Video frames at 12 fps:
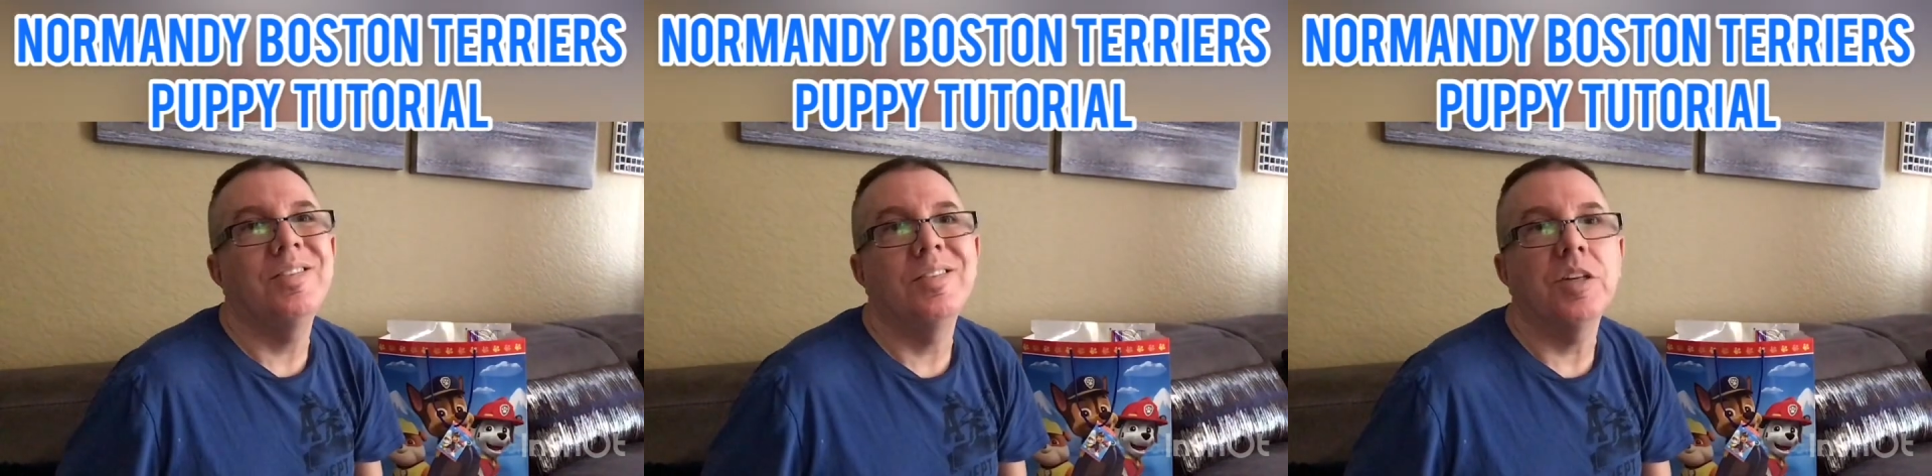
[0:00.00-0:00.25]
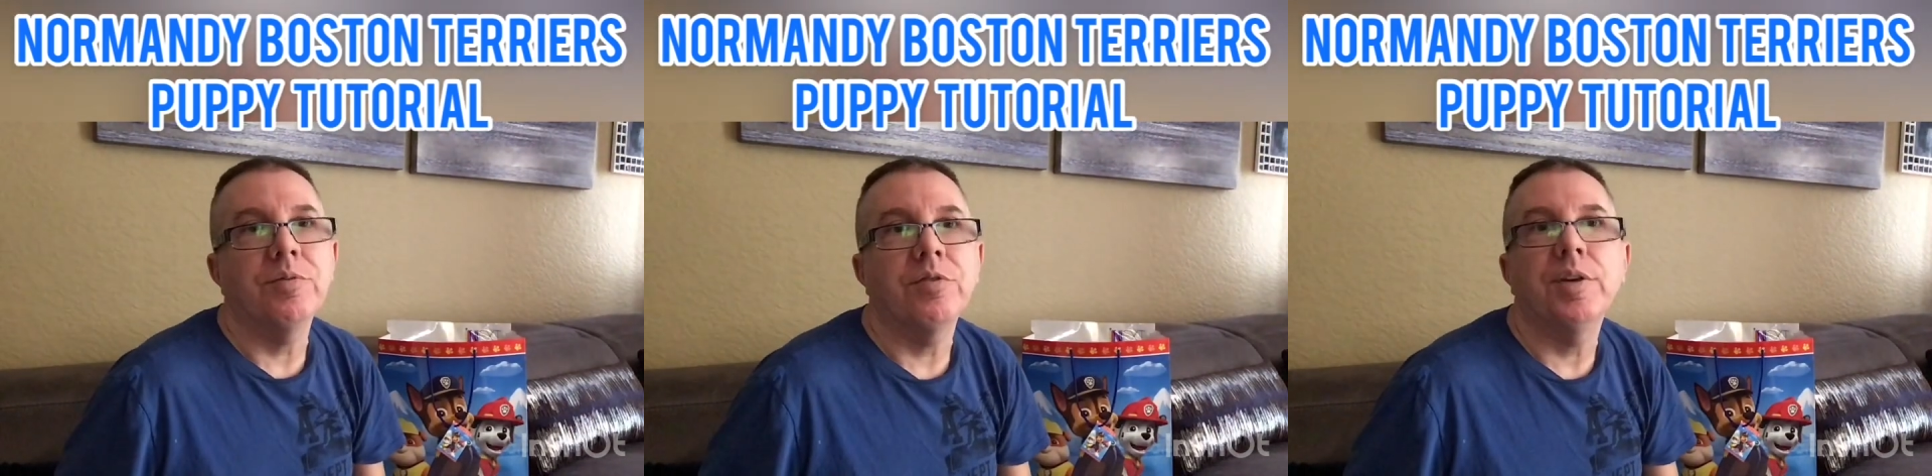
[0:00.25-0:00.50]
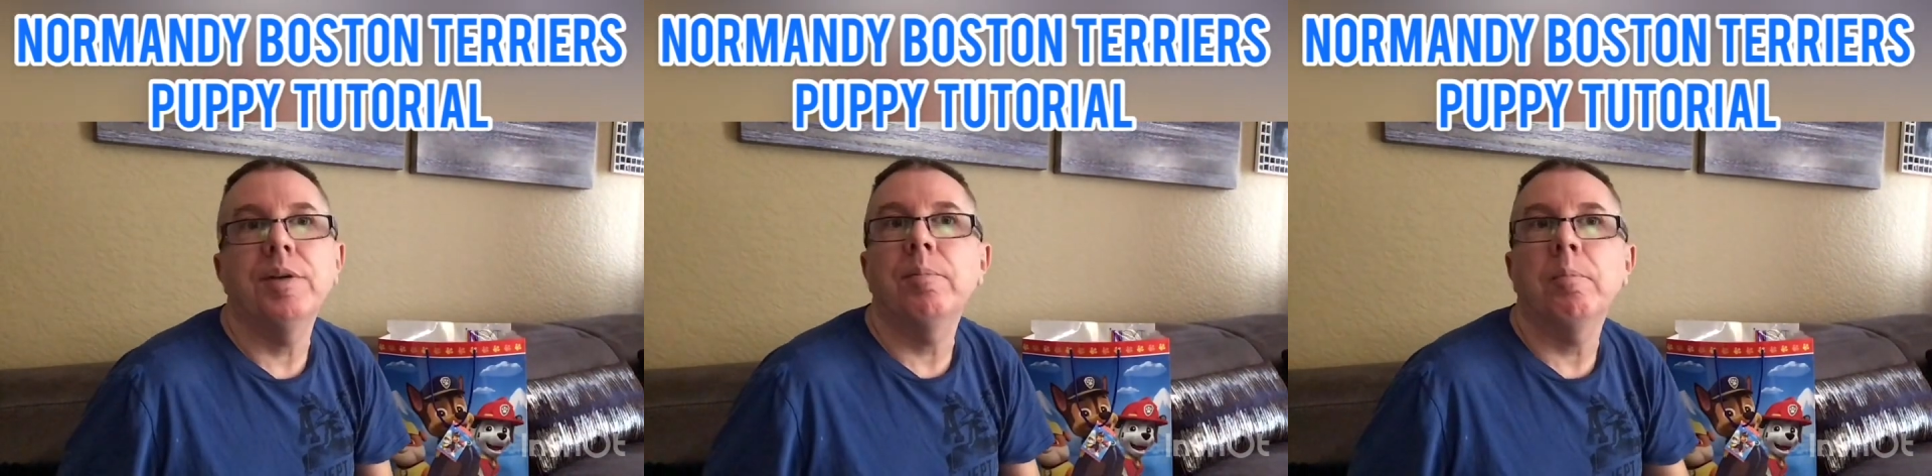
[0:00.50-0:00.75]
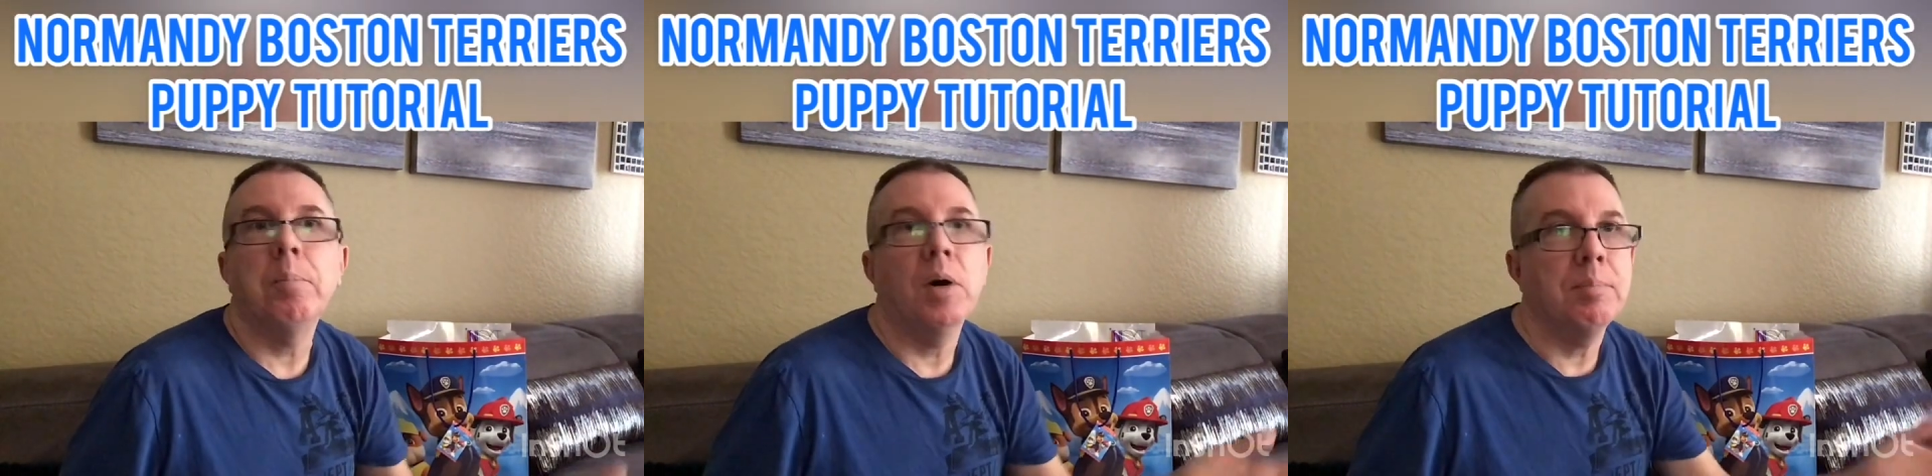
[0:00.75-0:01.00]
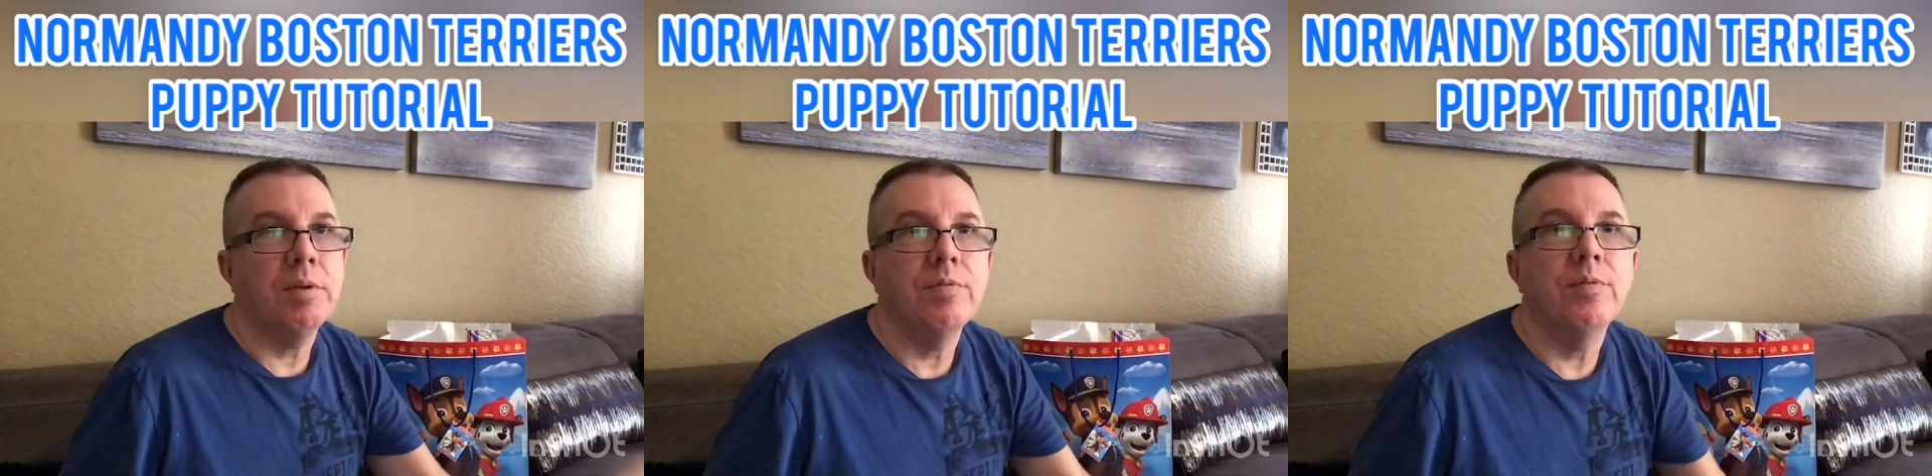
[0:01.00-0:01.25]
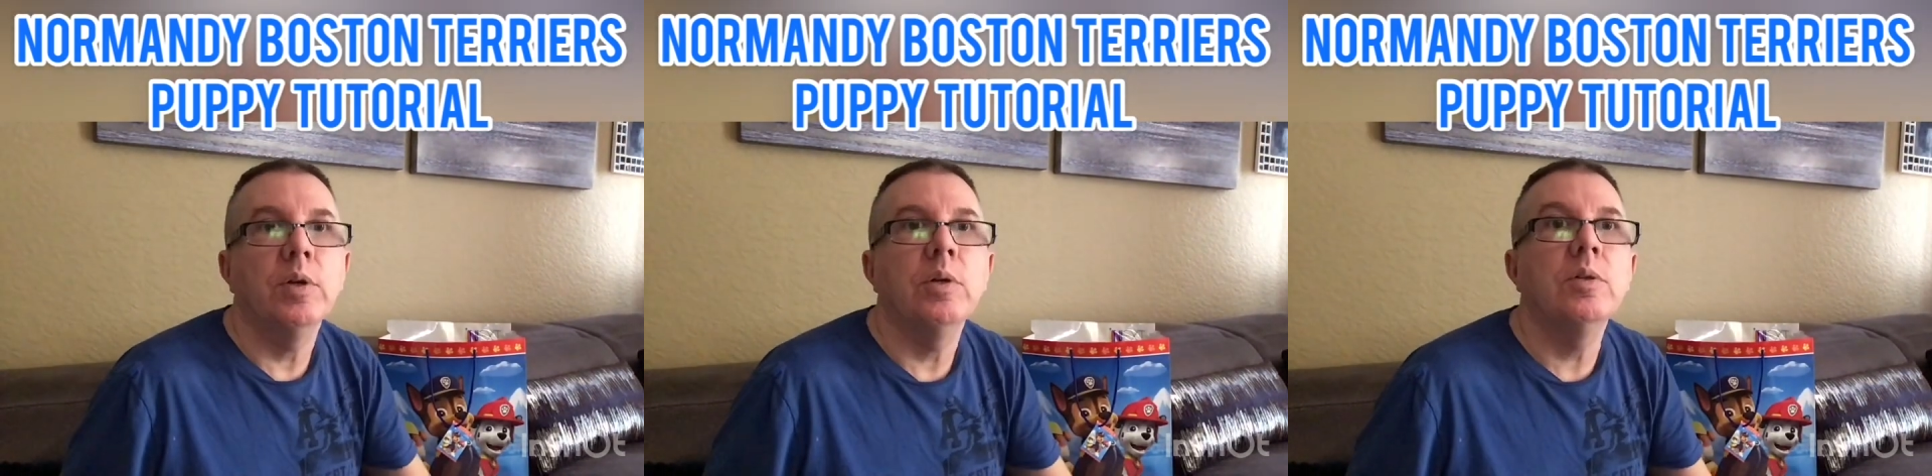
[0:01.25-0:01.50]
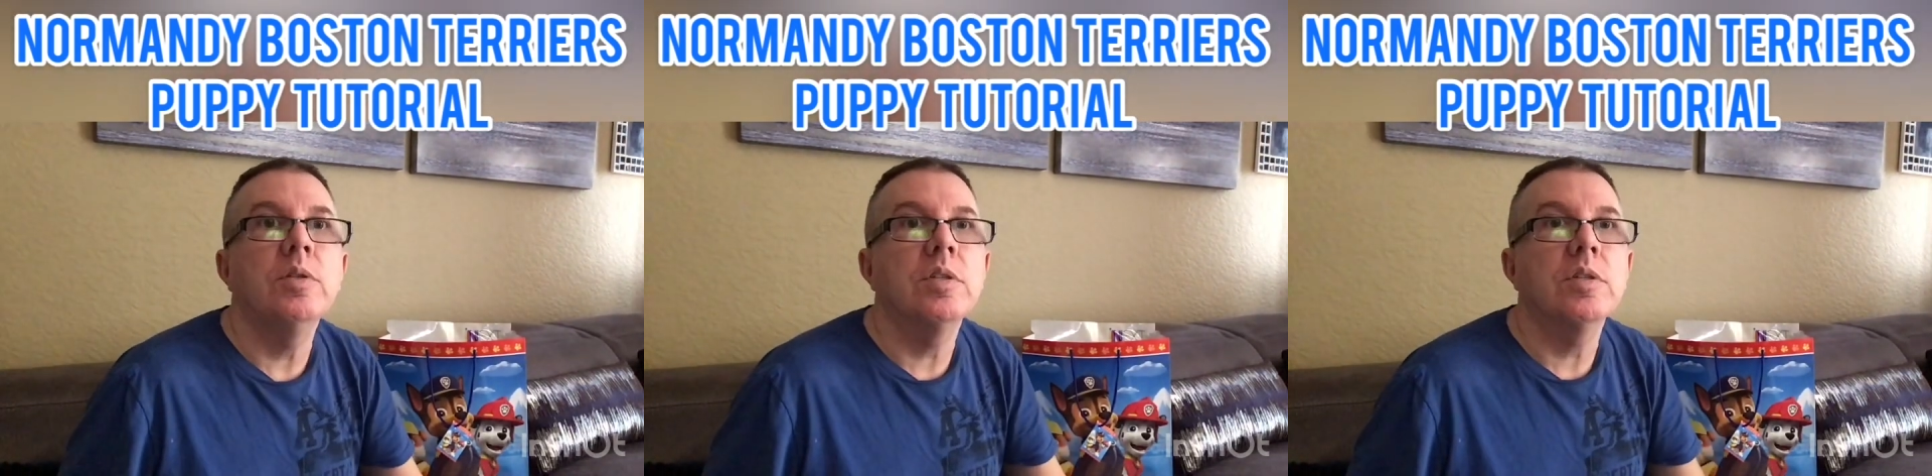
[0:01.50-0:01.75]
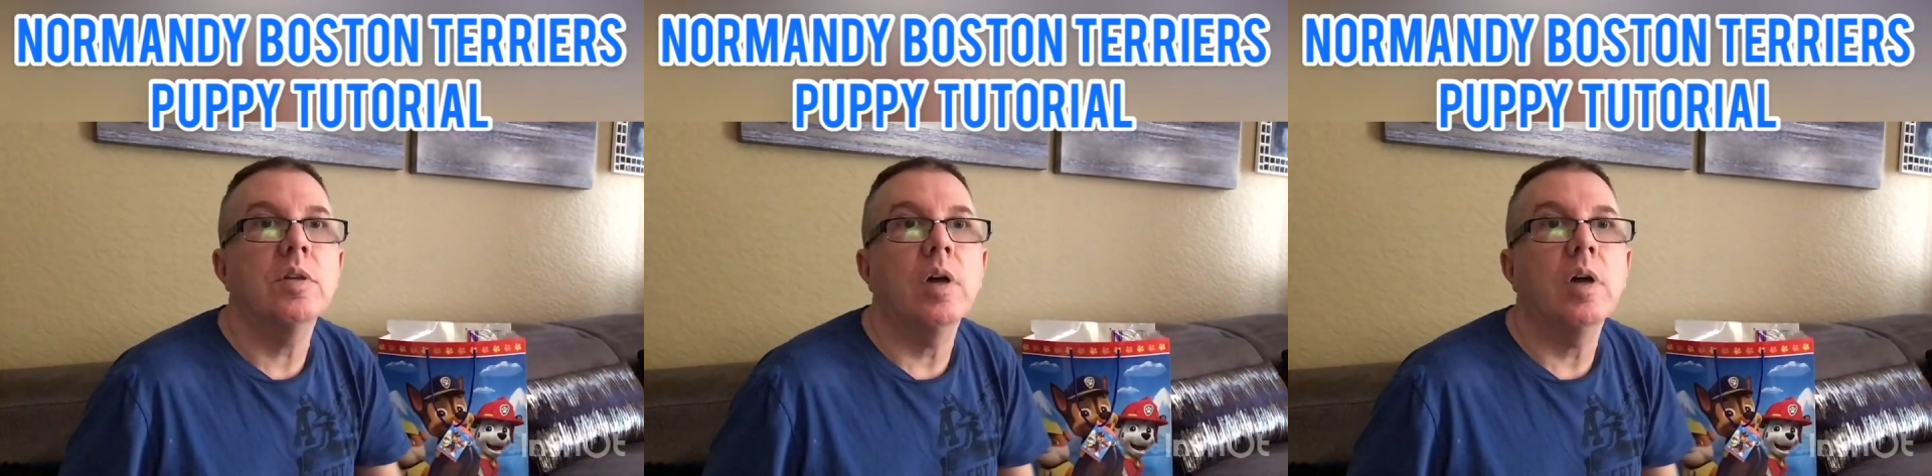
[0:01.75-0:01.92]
different puppy foods.